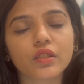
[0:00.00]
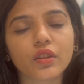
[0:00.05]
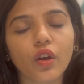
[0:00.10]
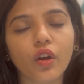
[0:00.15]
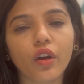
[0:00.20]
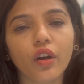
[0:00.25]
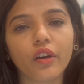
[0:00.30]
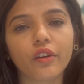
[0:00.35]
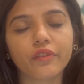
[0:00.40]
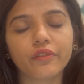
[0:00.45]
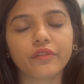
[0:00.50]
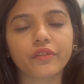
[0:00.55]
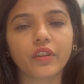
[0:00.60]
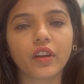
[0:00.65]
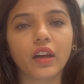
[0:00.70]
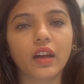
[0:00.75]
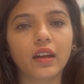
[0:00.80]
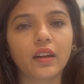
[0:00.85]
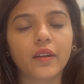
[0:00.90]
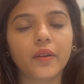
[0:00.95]

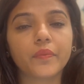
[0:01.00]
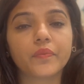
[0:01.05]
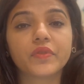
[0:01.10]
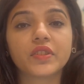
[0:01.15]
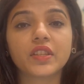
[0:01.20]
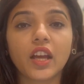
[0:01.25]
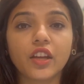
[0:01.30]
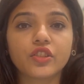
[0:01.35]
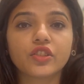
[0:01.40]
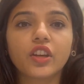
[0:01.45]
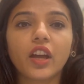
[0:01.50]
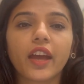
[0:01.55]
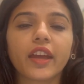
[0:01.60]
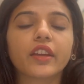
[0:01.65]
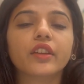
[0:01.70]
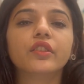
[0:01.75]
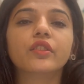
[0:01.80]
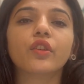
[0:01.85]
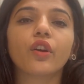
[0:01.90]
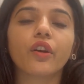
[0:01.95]
of such
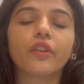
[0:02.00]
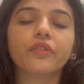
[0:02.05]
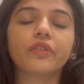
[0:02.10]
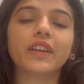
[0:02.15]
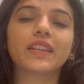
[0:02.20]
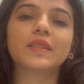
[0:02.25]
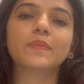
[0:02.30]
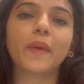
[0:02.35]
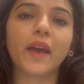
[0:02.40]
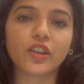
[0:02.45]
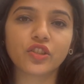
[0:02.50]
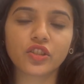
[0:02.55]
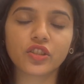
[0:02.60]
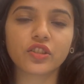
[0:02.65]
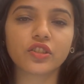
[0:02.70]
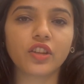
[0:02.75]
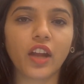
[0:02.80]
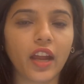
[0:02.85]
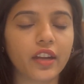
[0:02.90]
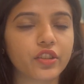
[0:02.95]
kind of
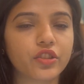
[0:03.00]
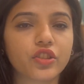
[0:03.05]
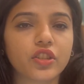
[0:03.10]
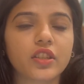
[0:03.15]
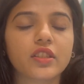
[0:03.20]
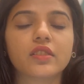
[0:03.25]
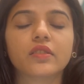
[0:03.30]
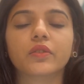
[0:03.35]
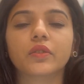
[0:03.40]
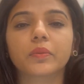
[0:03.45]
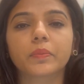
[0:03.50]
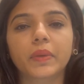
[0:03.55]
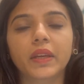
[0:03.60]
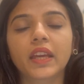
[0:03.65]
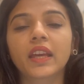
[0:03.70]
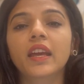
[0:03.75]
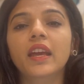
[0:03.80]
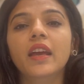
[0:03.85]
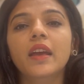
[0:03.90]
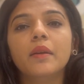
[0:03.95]
expansion strategies could
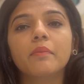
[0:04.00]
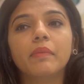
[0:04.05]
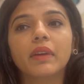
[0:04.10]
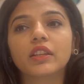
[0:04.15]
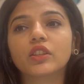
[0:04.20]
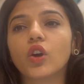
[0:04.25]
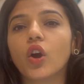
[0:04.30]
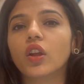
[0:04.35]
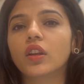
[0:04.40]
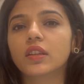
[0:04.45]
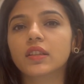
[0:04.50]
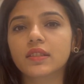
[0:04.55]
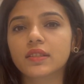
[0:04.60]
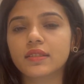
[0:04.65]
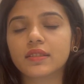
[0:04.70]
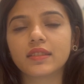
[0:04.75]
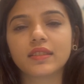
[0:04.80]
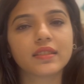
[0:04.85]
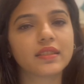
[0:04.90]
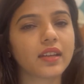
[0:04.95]
be
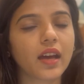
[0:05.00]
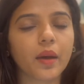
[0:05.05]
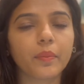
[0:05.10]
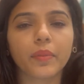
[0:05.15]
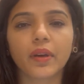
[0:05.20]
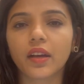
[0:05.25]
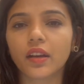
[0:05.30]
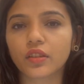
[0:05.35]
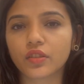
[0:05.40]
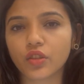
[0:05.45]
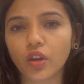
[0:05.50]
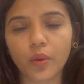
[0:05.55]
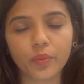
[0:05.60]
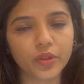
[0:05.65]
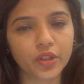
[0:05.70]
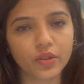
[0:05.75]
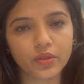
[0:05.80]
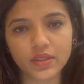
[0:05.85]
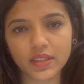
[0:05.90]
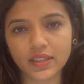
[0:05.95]
McDonald's, Starbucks,
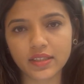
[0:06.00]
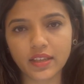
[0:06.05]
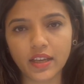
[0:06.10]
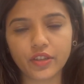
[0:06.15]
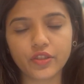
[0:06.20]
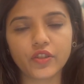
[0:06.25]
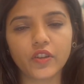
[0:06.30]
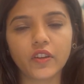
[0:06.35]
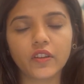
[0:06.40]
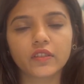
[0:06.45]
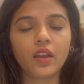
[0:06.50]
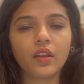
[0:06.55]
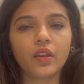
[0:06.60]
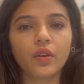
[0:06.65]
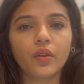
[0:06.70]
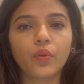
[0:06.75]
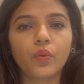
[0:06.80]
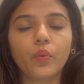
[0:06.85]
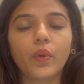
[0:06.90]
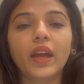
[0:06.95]
Domino's, etc.
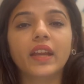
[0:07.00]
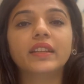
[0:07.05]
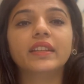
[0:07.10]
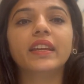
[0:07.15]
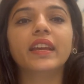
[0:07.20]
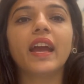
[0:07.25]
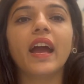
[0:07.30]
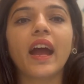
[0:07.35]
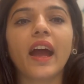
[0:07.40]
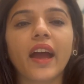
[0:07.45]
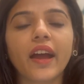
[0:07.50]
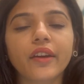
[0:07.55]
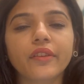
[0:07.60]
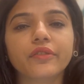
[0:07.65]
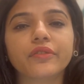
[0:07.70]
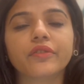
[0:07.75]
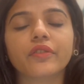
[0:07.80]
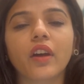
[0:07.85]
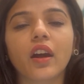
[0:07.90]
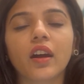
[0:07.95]
where they
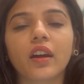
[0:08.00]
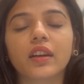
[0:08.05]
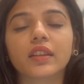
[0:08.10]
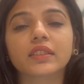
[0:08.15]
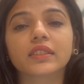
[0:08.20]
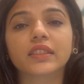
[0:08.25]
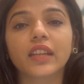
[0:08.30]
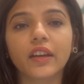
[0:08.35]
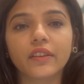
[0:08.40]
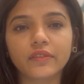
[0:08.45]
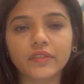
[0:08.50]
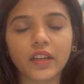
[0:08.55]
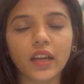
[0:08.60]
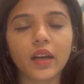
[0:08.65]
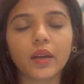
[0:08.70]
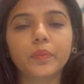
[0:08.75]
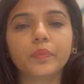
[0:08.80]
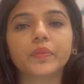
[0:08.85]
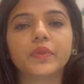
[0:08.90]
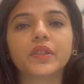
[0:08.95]
have
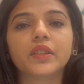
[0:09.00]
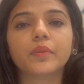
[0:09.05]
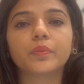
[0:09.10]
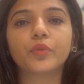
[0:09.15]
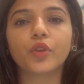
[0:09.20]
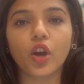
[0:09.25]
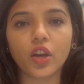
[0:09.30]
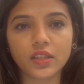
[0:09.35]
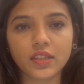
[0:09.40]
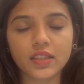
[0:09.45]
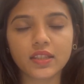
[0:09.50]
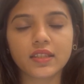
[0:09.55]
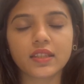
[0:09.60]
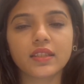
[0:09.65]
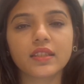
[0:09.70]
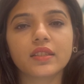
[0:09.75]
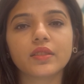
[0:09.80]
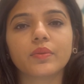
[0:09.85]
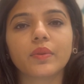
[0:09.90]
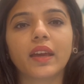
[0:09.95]
developed
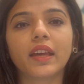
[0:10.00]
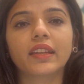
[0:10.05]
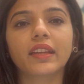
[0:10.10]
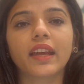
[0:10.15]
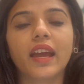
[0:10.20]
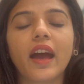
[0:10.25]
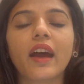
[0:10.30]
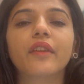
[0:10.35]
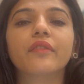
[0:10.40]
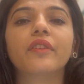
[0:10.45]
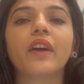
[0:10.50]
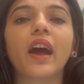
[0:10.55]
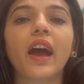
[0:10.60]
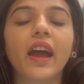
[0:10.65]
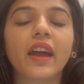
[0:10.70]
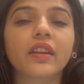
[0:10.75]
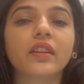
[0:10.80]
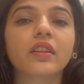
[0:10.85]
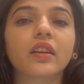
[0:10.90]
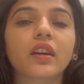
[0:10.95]
processes, where they have
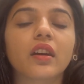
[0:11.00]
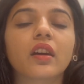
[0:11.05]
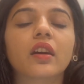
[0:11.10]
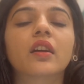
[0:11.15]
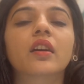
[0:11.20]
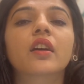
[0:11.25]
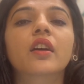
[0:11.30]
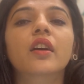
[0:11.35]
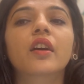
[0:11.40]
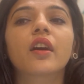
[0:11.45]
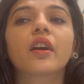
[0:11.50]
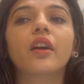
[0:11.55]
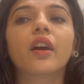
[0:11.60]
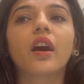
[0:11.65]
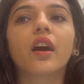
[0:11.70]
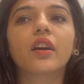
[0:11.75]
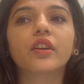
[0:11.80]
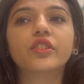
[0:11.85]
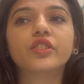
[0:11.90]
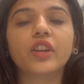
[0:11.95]
had a
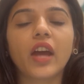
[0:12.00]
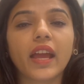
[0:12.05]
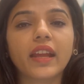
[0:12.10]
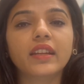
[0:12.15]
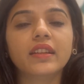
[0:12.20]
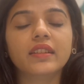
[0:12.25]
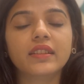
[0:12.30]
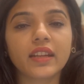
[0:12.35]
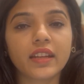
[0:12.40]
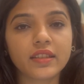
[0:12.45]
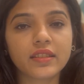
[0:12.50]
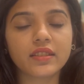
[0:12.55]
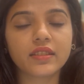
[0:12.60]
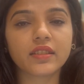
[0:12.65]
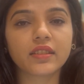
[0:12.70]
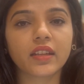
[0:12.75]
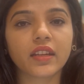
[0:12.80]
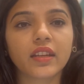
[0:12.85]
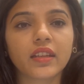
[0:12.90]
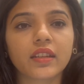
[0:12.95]
tried and
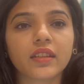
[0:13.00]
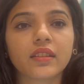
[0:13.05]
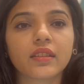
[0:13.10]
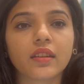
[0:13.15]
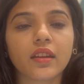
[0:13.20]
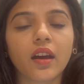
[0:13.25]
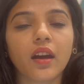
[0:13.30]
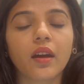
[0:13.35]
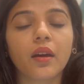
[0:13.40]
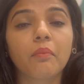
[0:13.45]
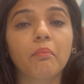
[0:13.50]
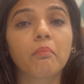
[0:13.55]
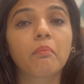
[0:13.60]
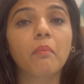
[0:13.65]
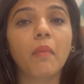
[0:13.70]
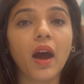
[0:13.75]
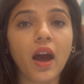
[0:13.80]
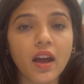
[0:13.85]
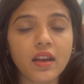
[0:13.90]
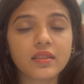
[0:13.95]
tested
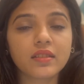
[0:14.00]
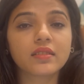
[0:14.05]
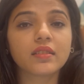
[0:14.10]
mass